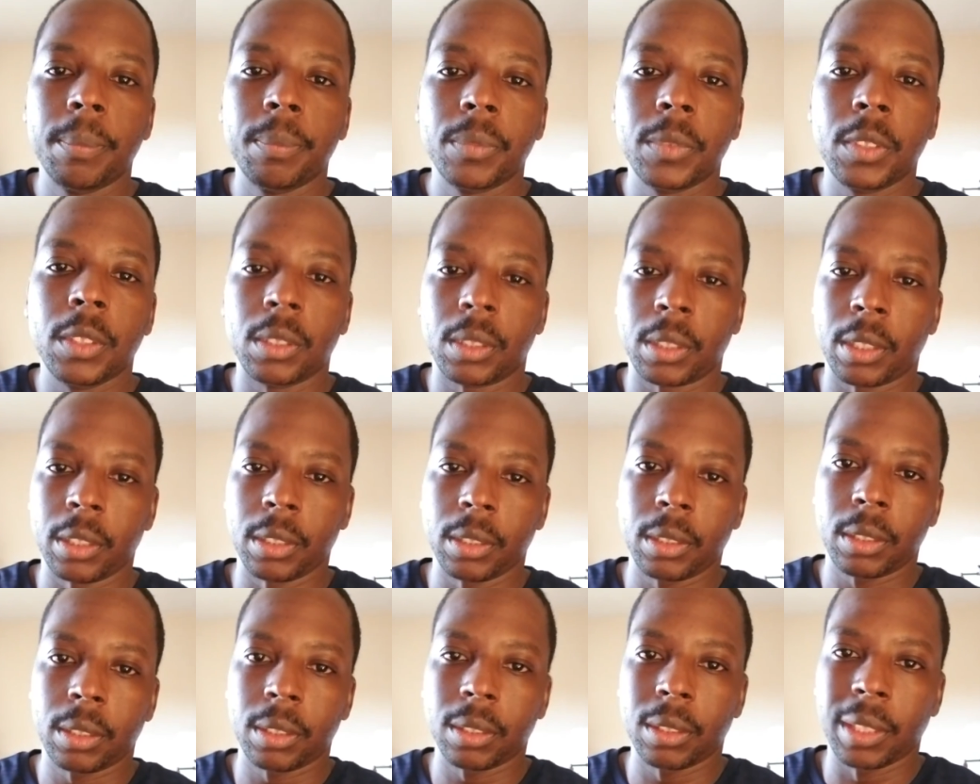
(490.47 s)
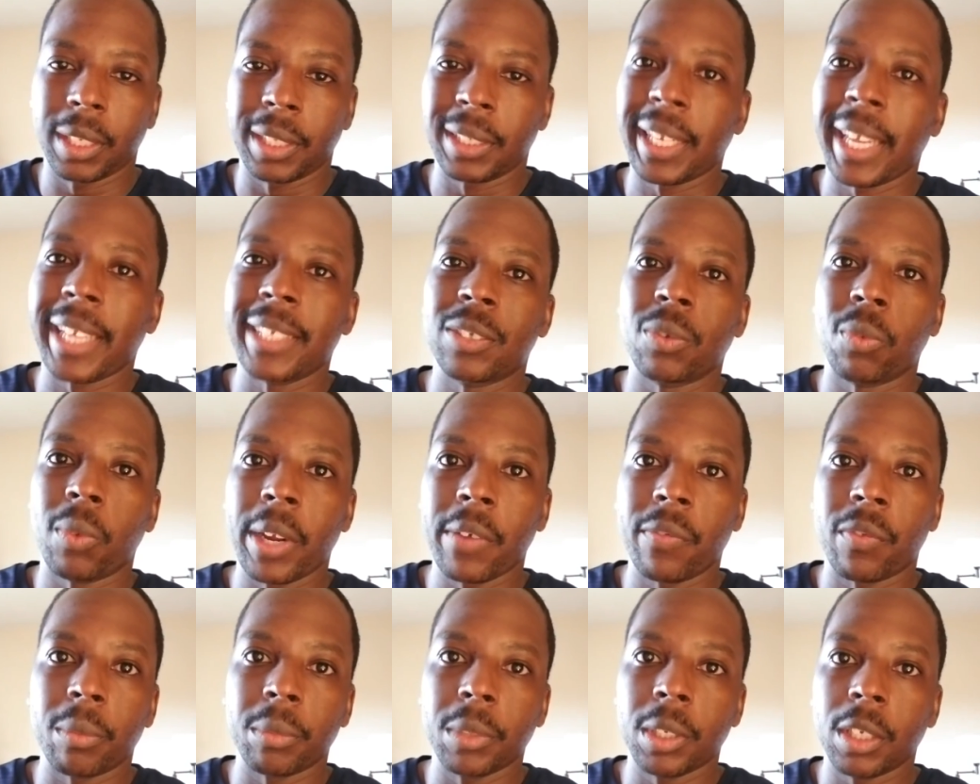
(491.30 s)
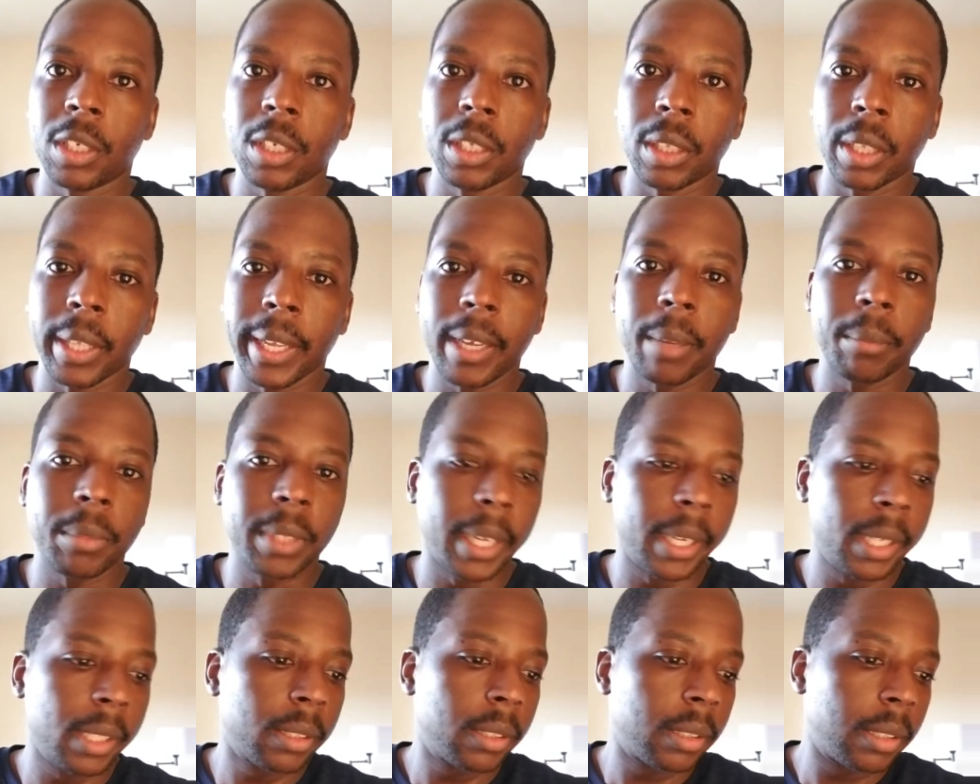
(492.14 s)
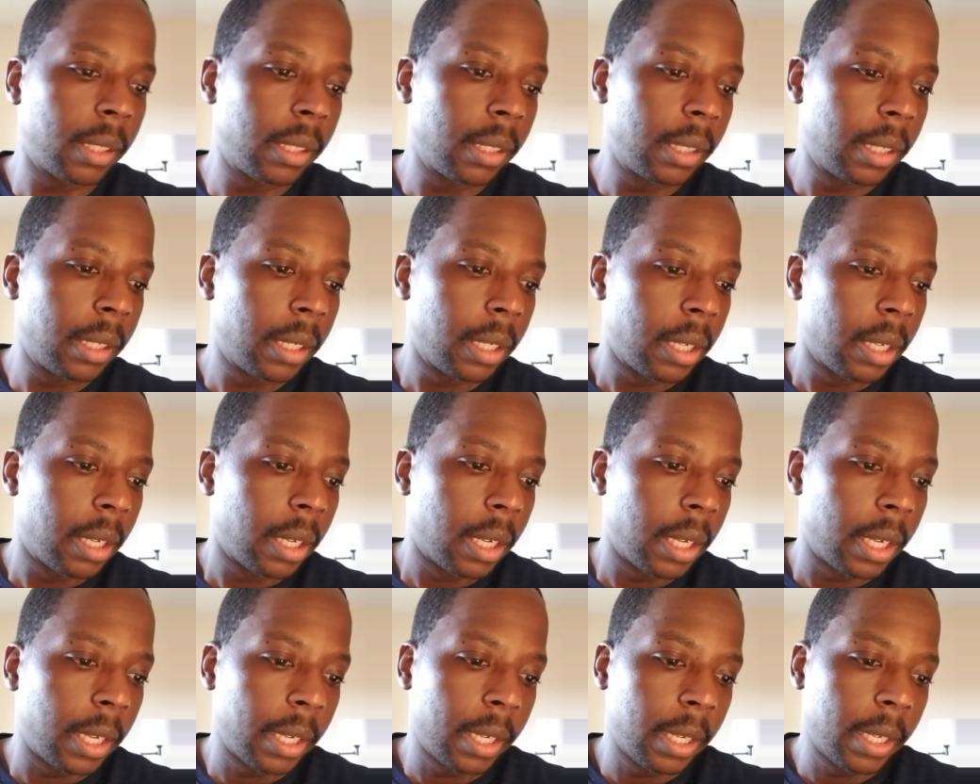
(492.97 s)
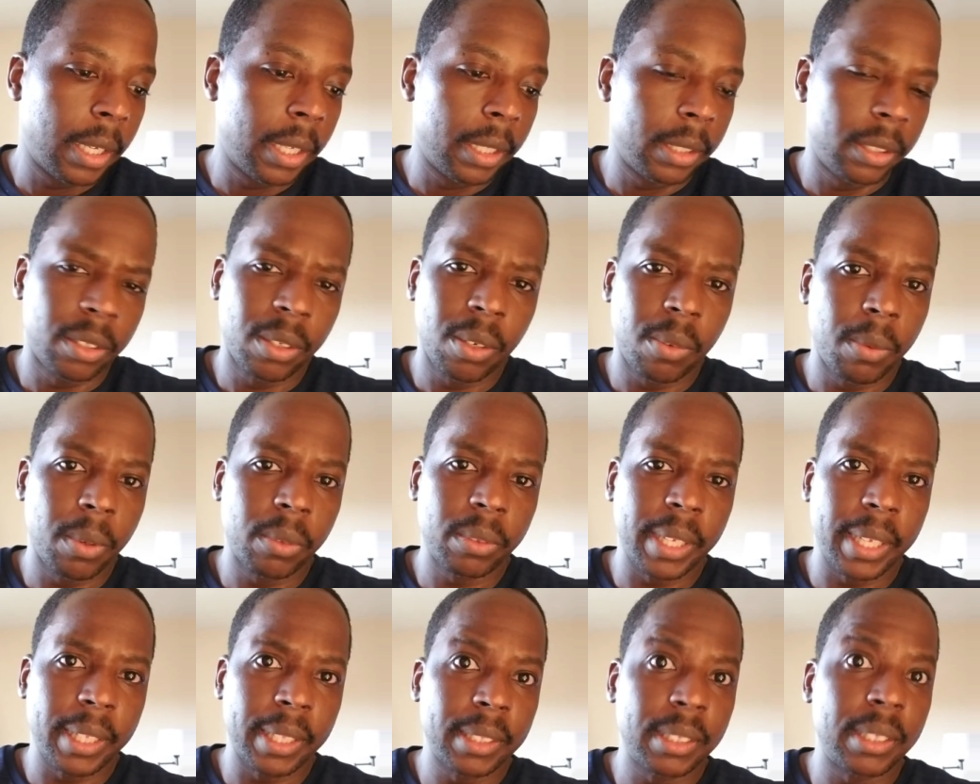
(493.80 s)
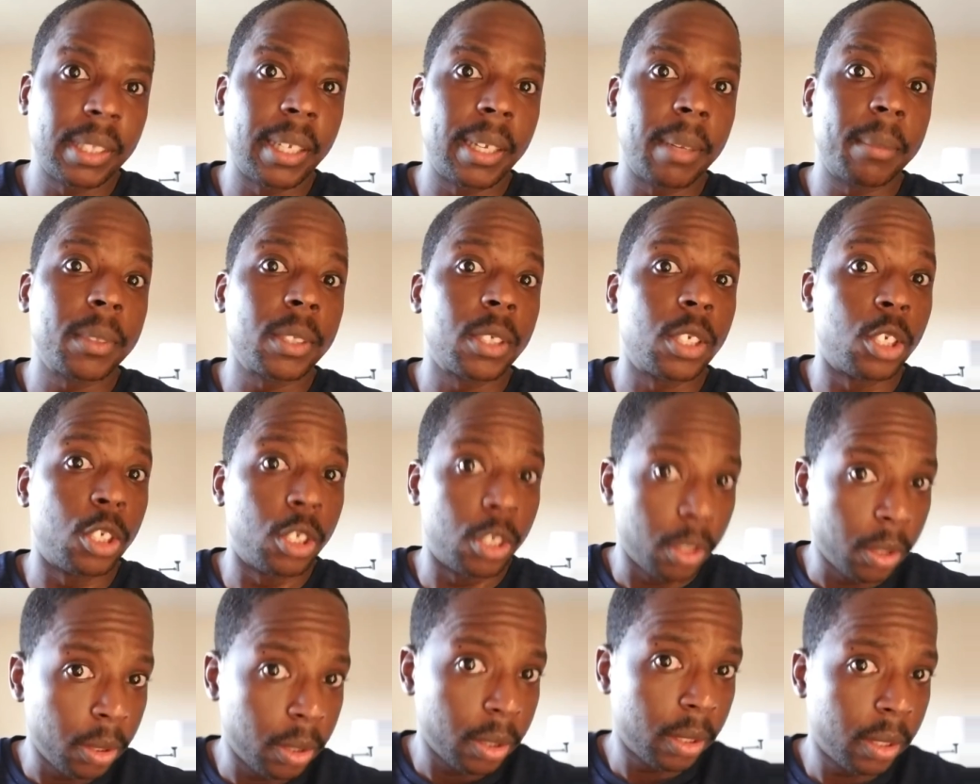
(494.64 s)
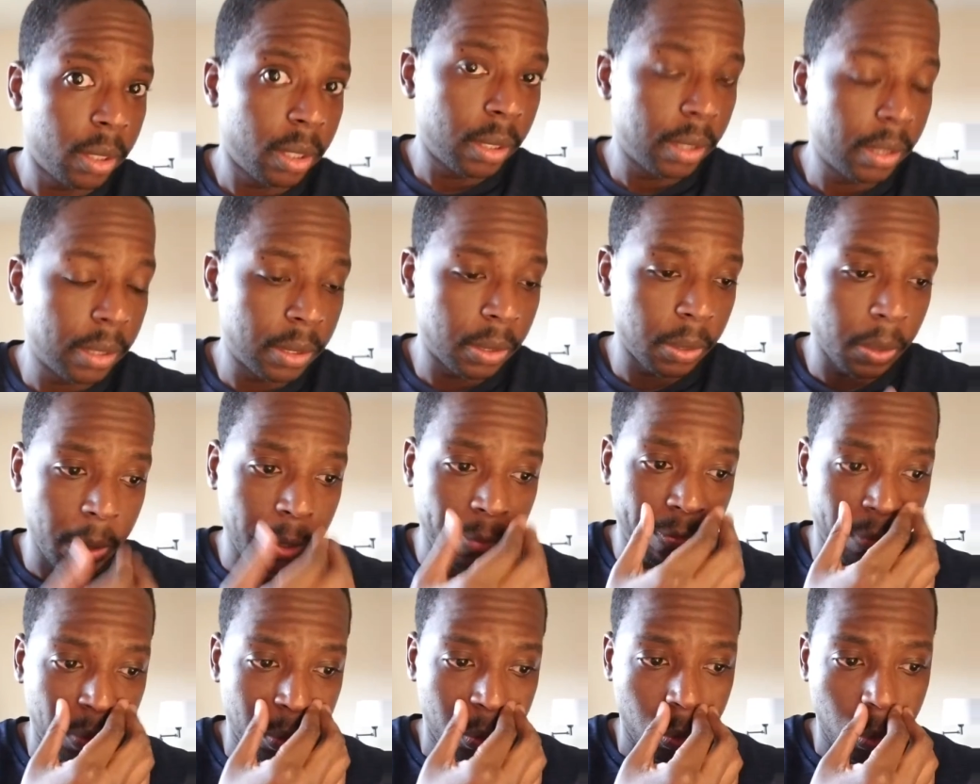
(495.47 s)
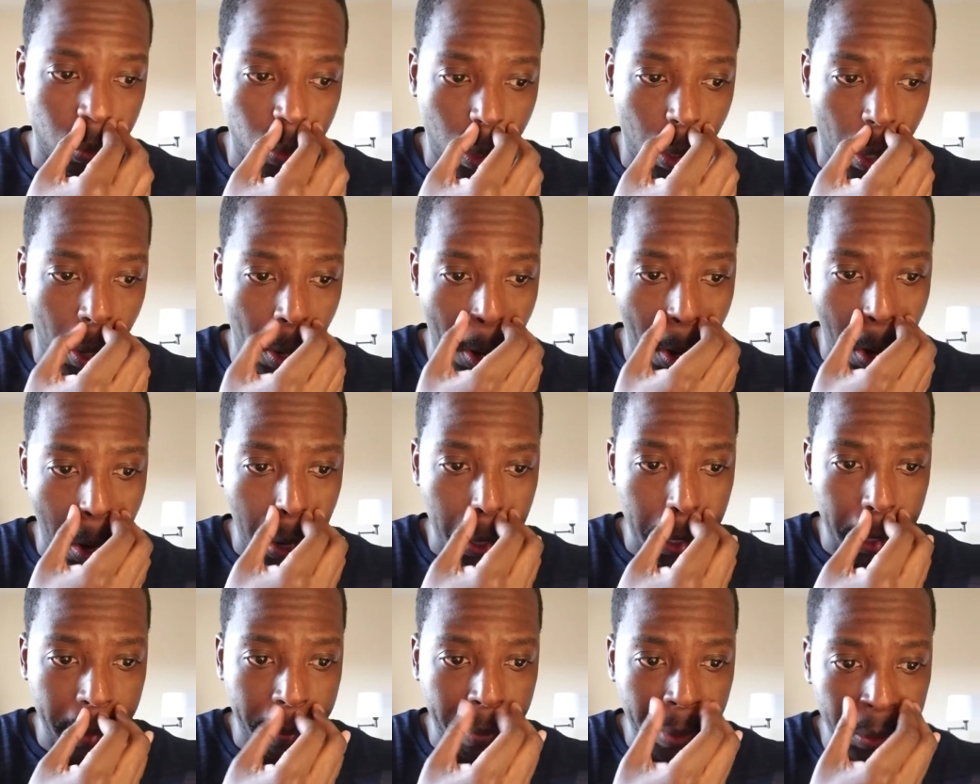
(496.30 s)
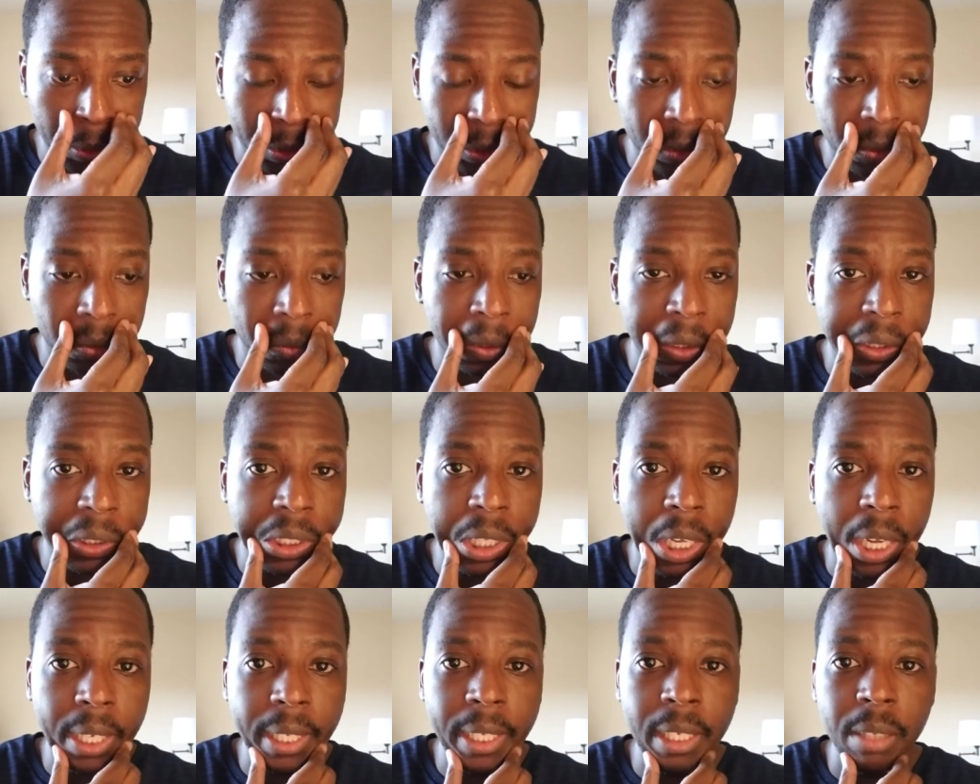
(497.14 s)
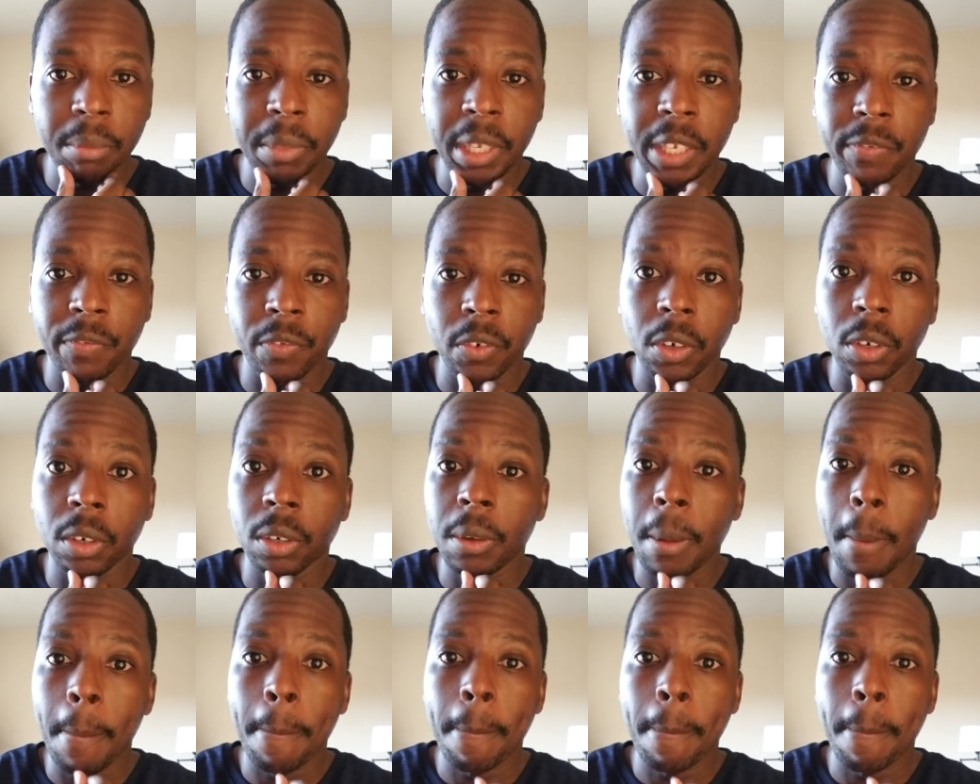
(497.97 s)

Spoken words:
Just because it takes away from the good lamb taste. And you don't want that. This lamb is good. So if you are a person who does not eat meat for